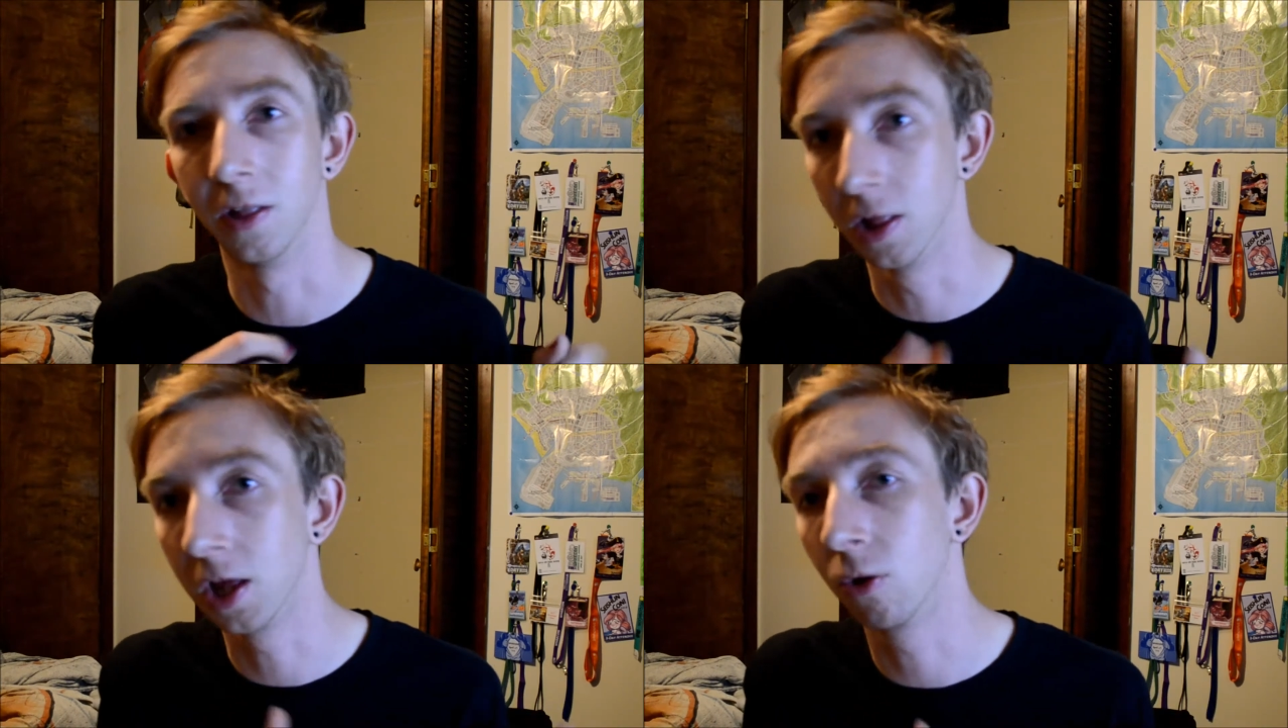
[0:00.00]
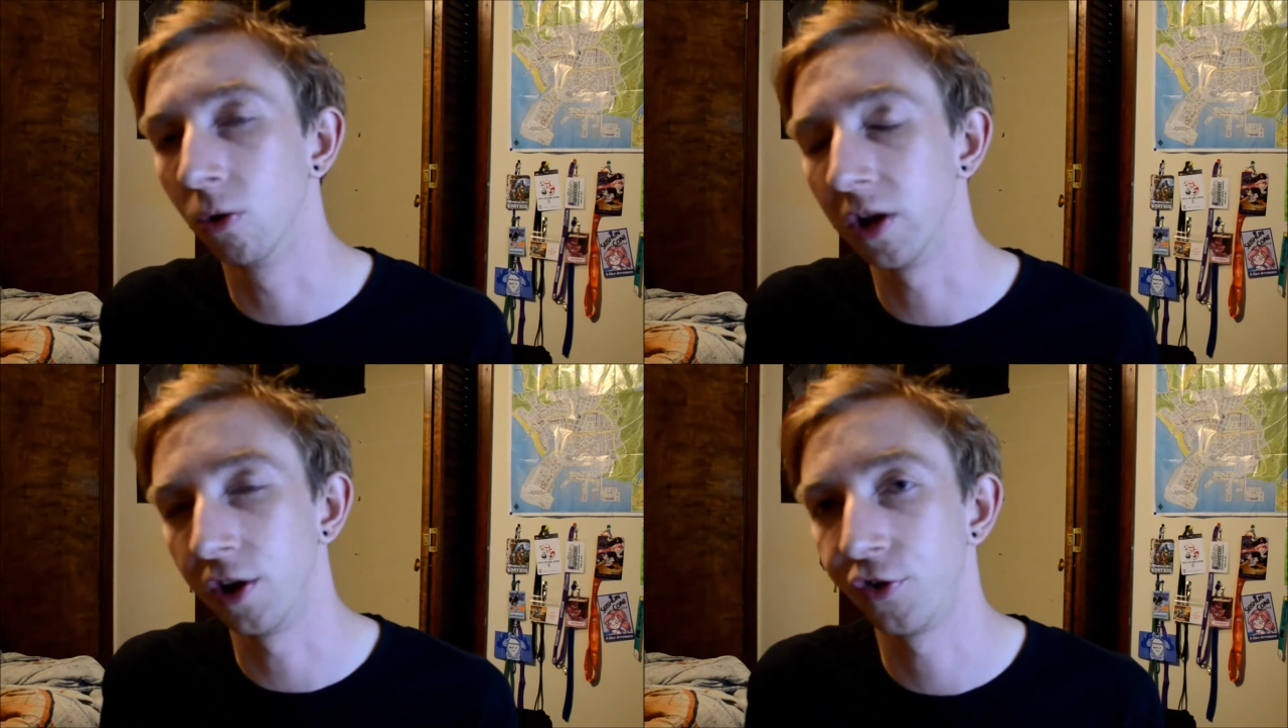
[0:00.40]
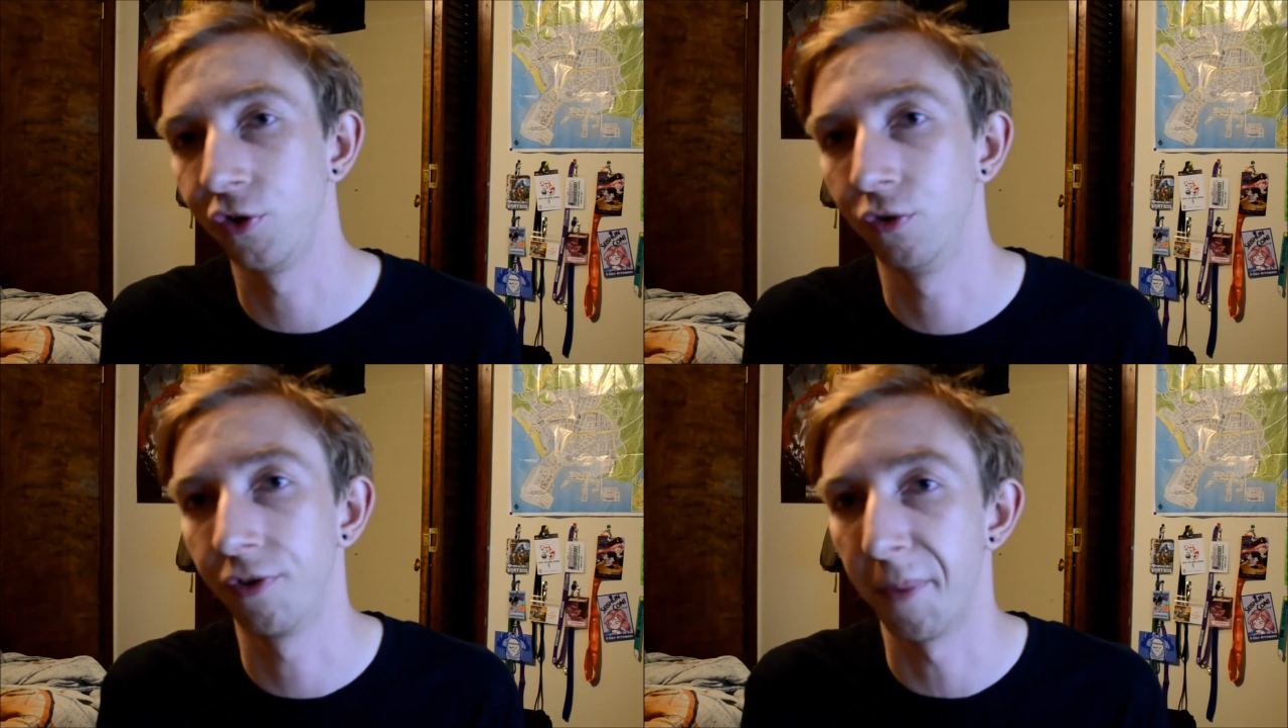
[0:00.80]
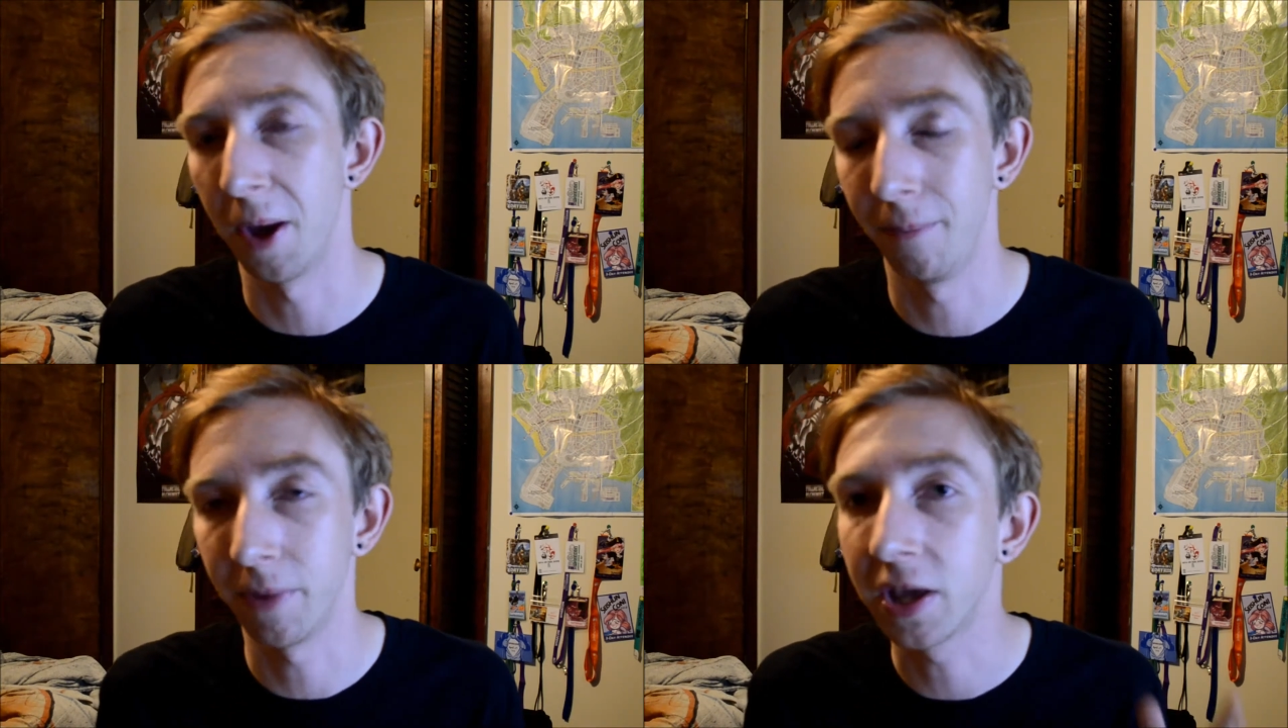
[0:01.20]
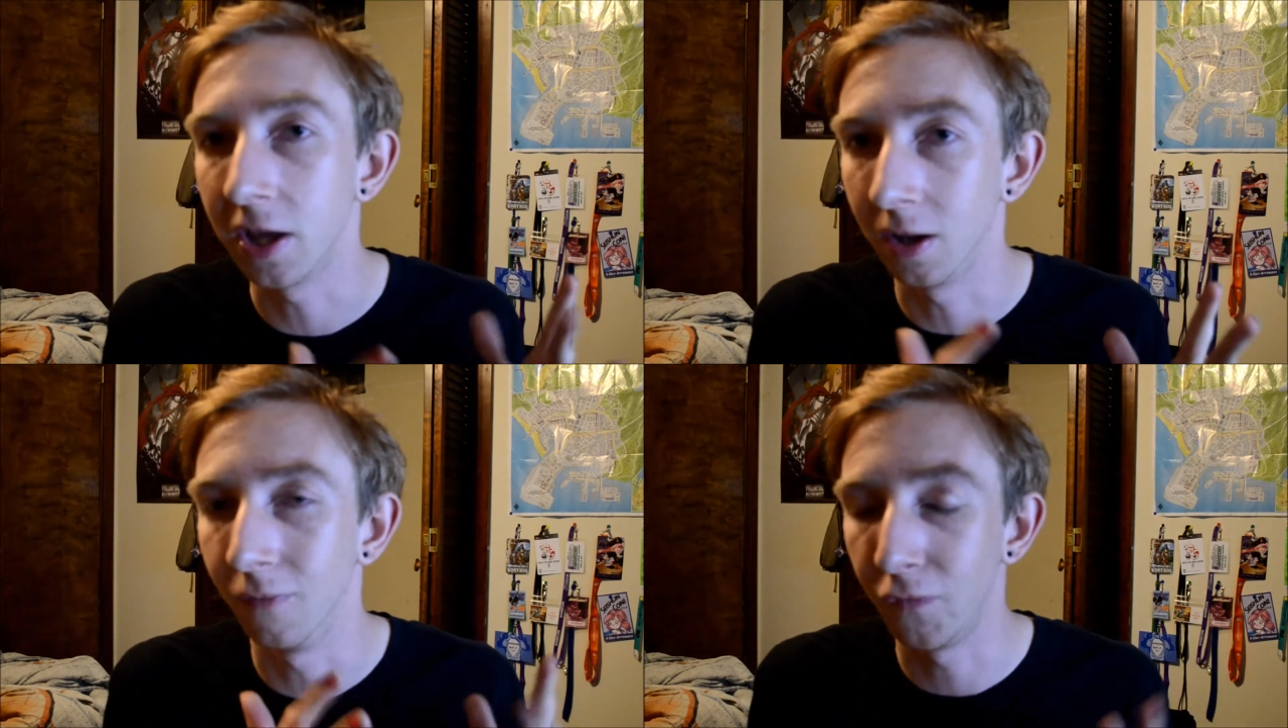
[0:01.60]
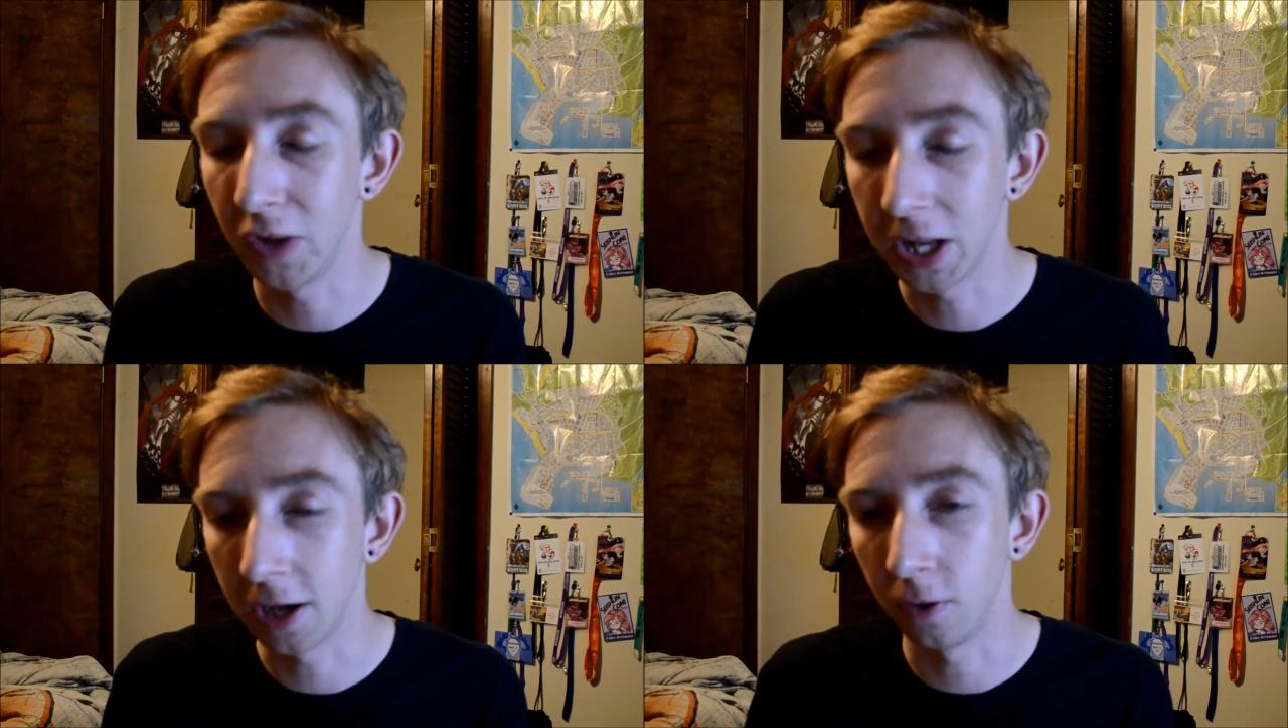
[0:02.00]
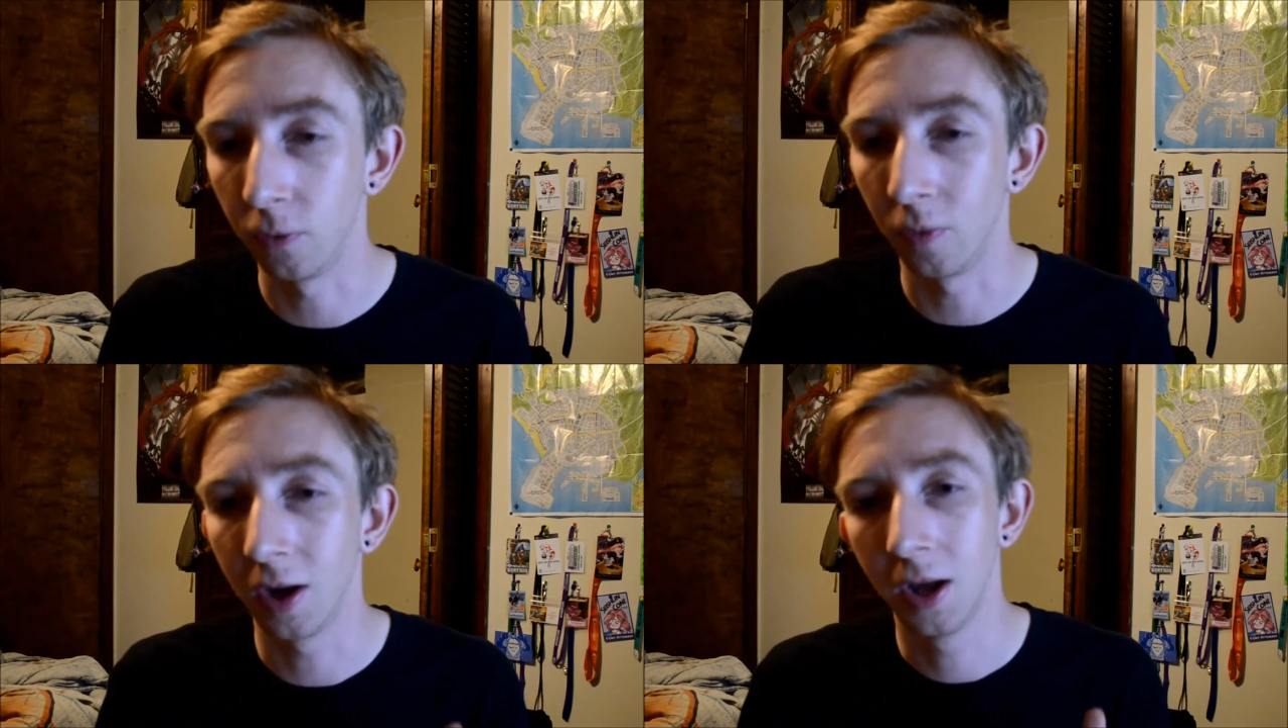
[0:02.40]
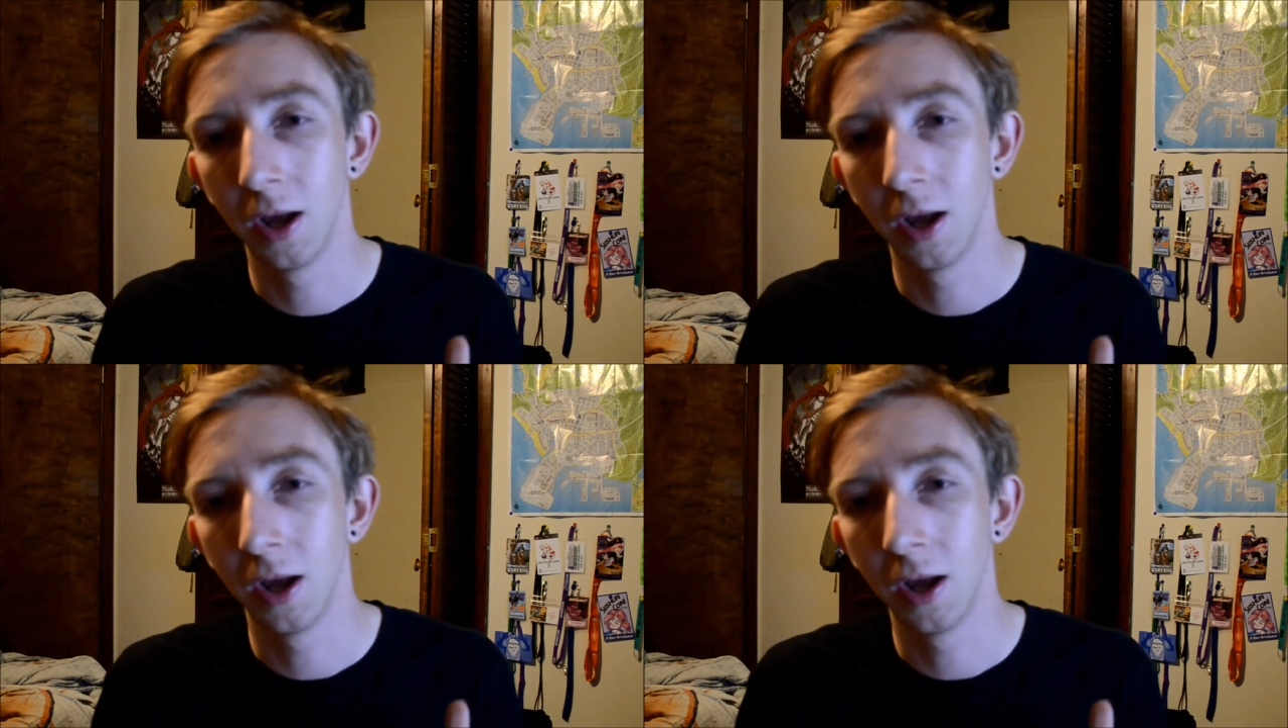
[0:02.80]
legal issues about making a video,